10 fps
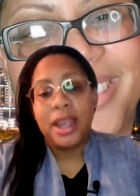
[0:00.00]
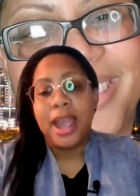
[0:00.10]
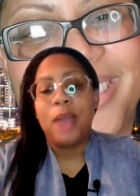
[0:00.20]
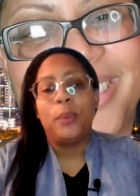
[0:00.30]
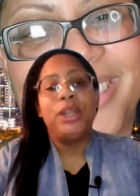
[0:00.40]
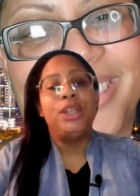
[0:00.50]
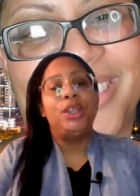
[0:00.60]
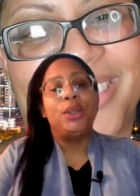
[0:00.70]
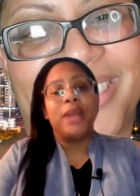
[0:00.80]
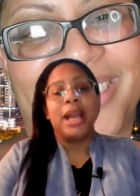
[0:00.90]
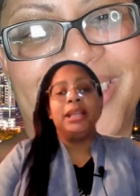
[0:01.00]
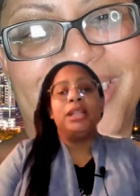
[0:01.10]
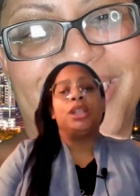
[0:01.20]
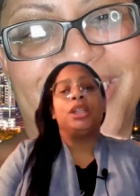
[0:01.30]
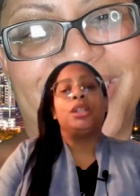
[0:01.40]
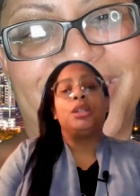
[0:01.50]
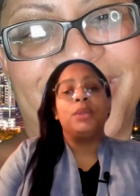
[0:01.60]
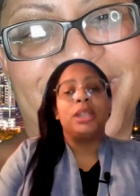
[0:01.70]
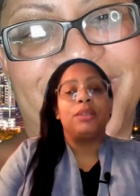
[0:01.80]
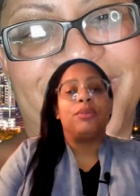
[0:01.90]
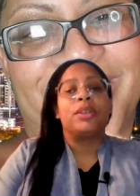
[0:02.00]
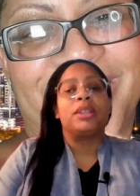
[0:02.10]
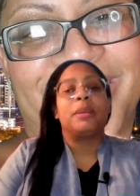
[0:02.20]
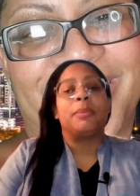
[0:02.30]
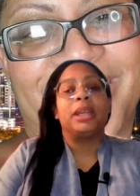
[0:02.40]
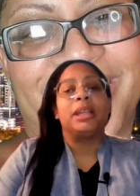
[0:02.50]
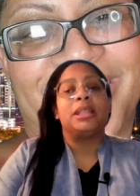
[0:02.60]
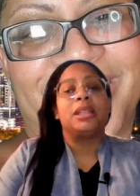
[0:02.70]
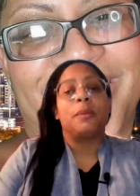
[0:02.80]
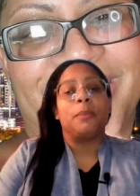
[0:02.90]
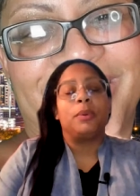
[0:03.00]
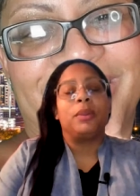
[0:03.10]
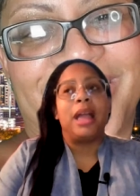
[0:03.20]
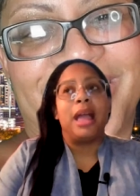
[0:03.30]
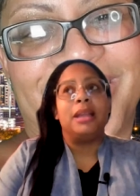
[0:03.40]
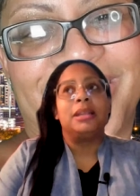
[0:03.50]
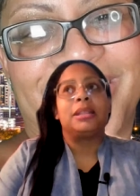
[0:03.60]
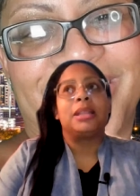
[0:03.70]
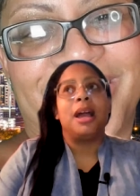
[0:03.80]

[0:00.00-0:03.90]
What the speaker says: and we do not need to lose it for something as simple as